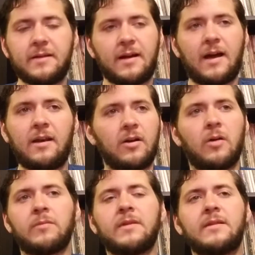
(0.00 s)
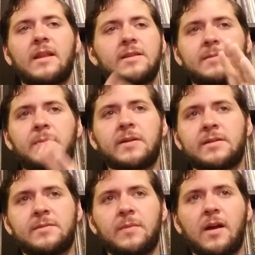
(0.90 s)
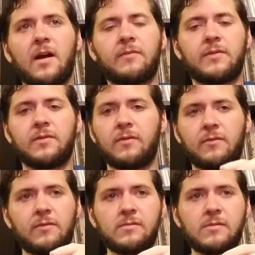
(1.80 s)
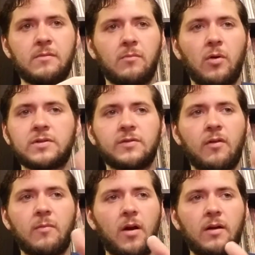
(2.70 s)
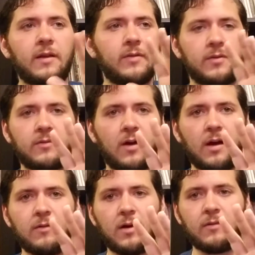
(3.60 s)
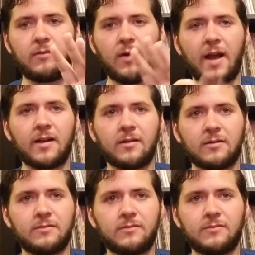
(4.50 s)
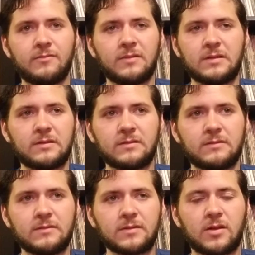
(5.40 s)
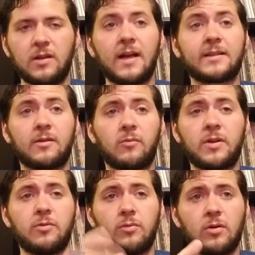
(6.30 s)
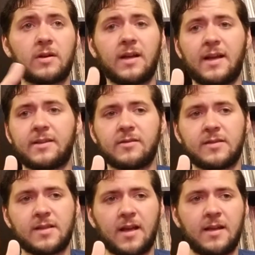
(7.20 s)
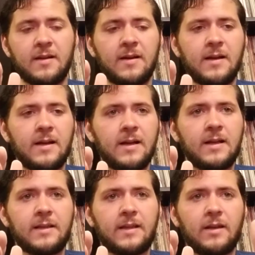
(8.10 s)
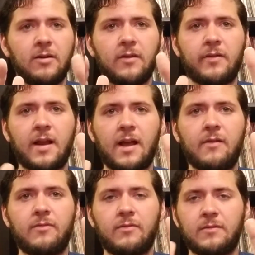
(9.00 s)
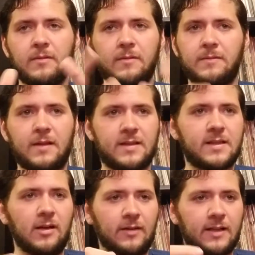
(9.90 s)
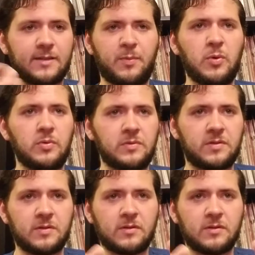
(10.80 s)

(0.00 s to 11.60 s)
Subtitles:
I don't know, that just pisses me off. Most of them aren't even a vinyl collector when you look at their site. They don't even have, they sell like spoons.